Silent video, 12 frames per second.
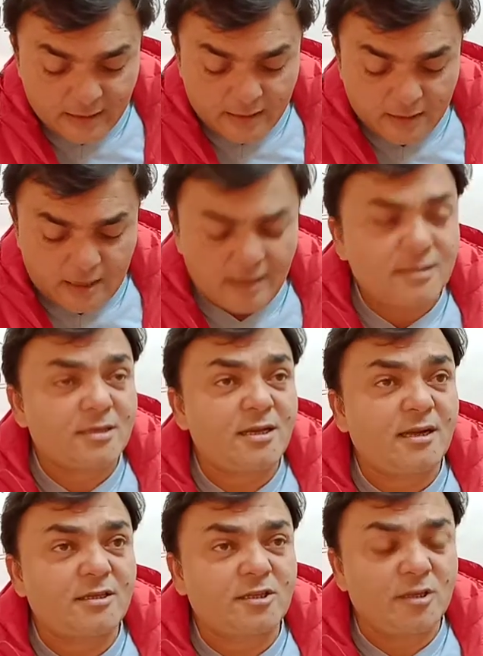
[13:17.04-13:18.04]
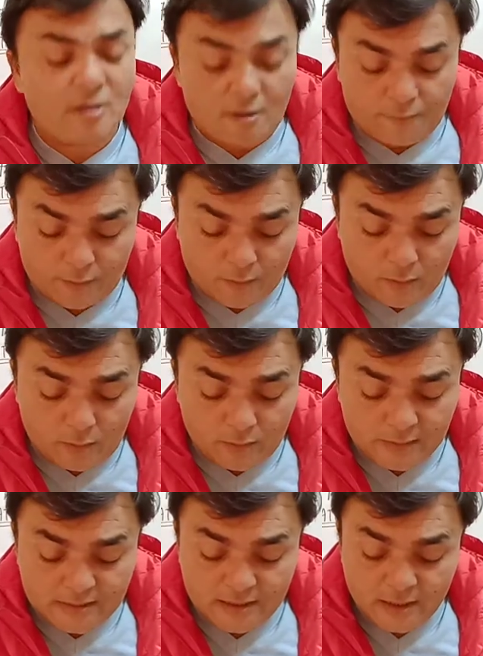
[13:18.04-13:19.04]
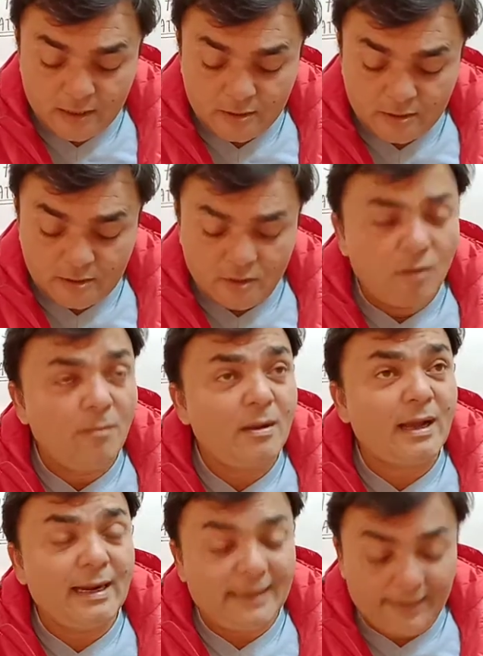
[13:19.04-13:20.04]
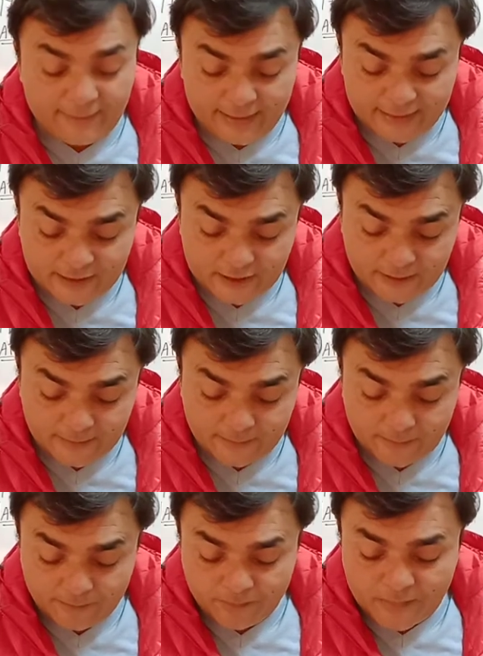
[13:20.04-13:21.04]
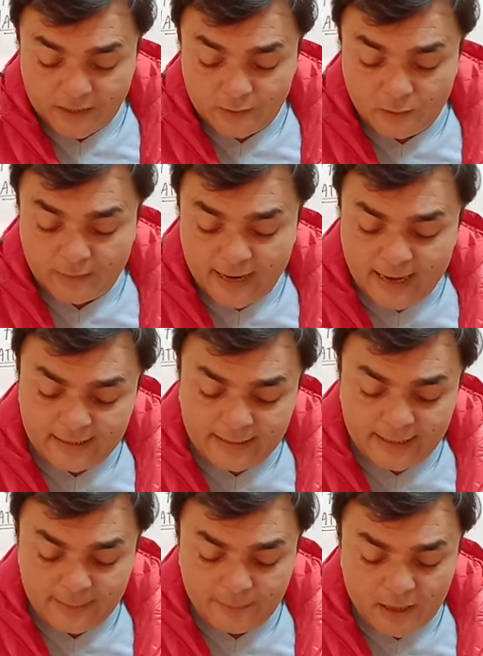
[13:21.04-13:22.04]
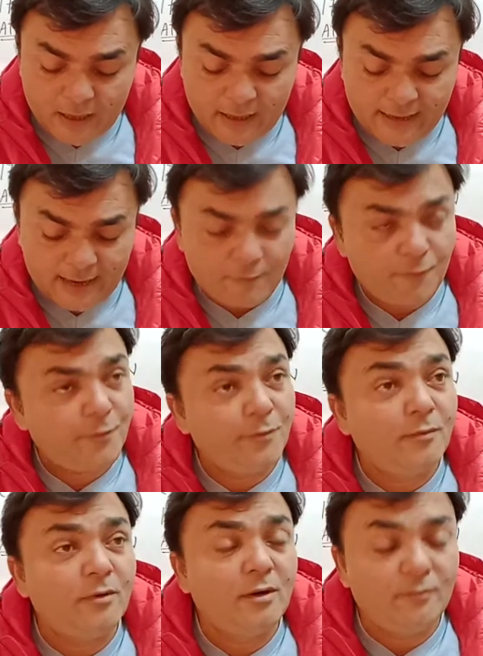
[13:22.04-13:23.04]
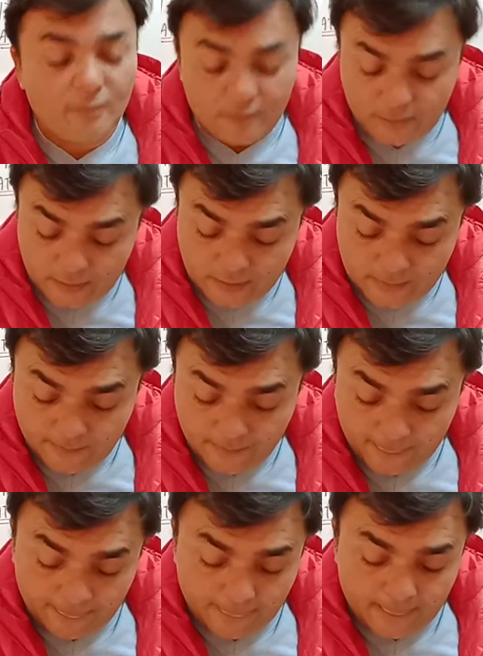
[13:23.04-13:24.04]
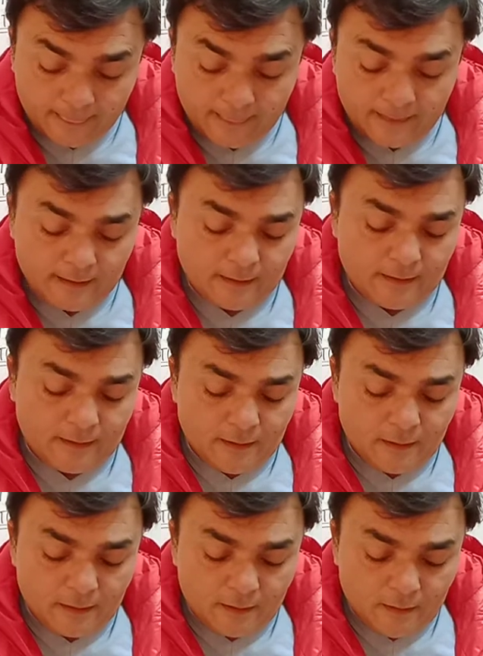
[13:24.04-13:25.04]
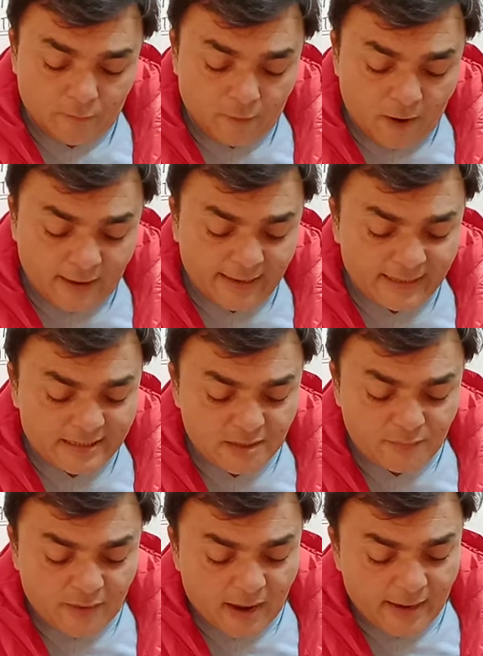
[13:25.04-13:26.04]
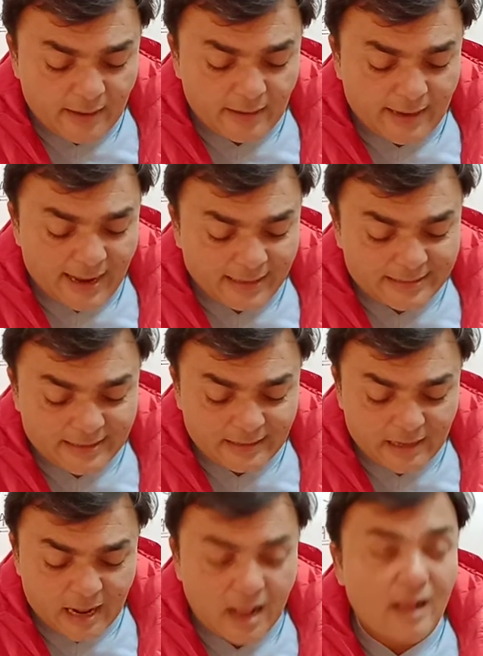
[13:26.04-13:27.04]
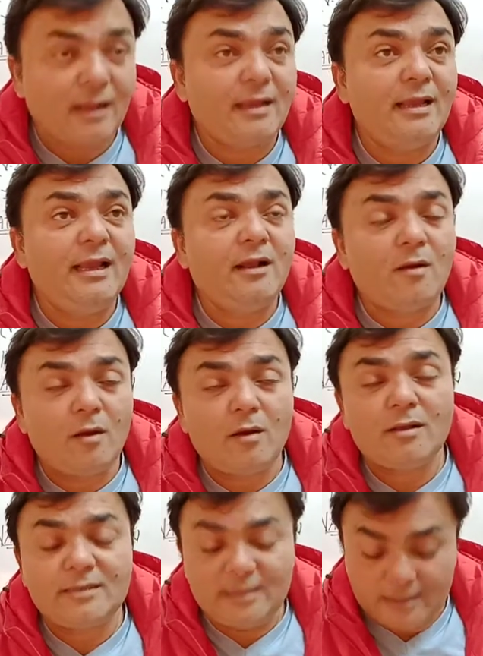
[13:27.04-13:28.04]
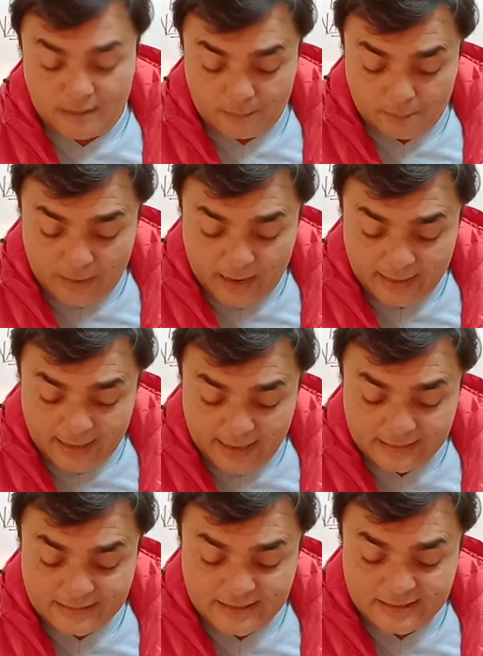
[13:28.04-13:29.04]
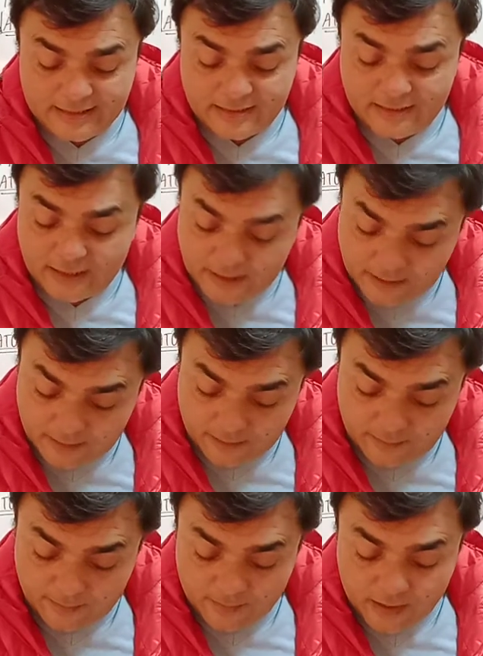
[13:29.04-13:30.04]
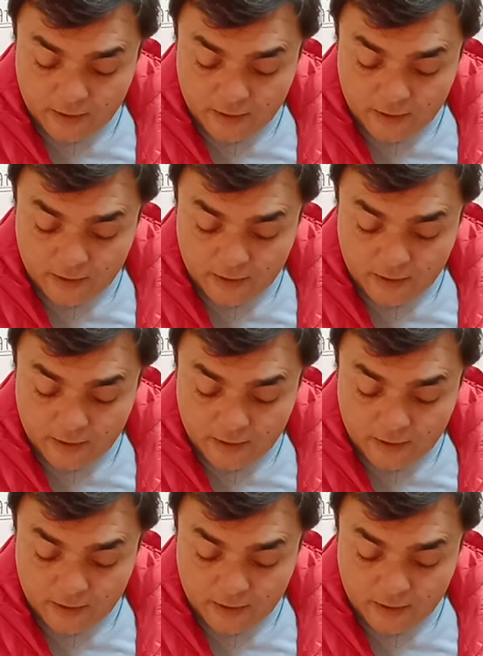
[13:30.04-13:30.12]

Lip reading: construction of roads, zoom cultivation to get timber and fuel wood, forest fire, etc. Ecological balance is disturbed